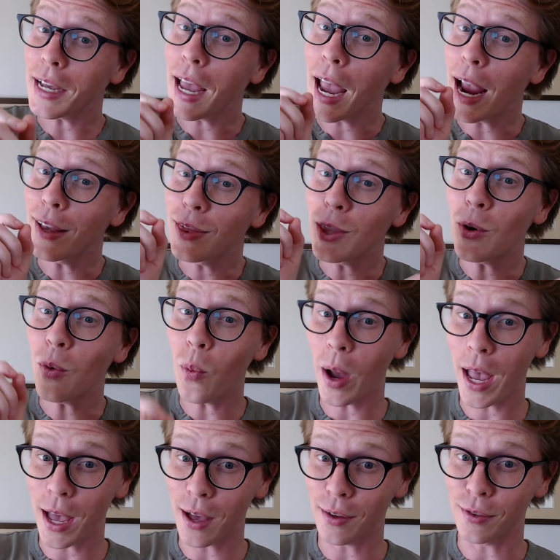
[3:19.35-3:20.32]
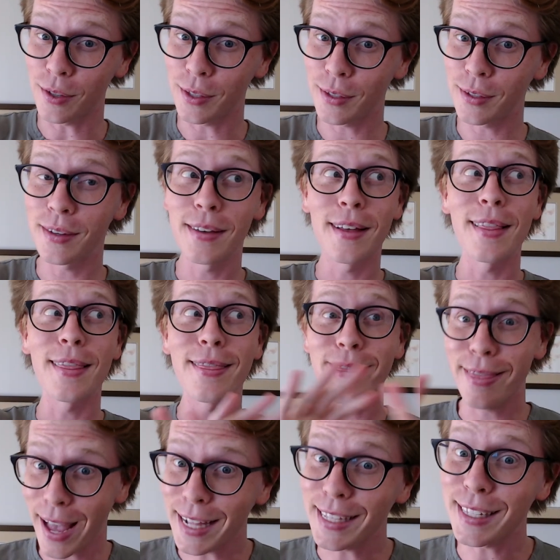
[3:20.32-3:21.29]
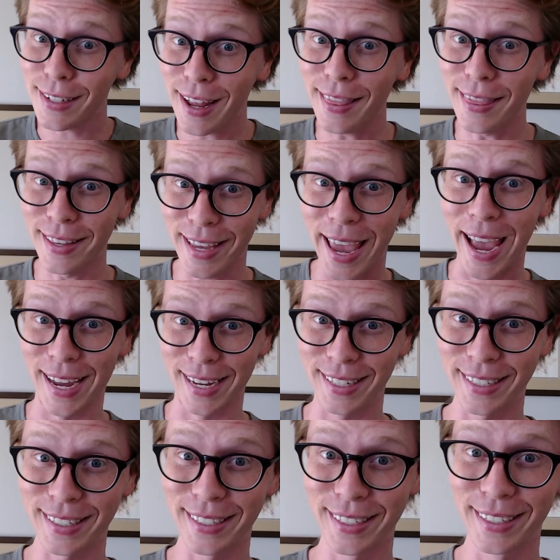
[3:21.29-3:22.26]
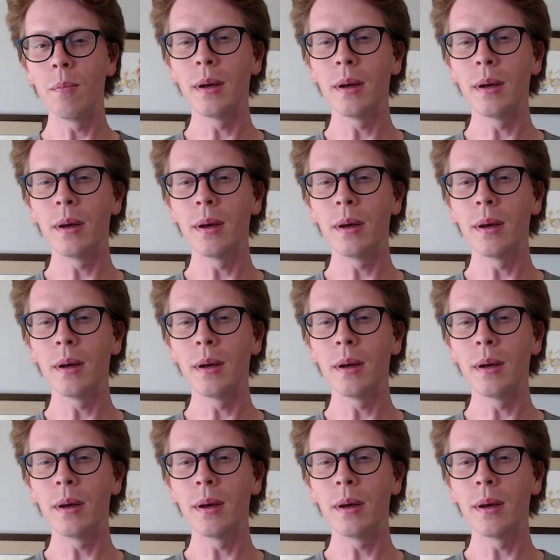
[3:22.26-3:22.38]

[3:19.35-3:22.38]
I hate the whales, that's not the case.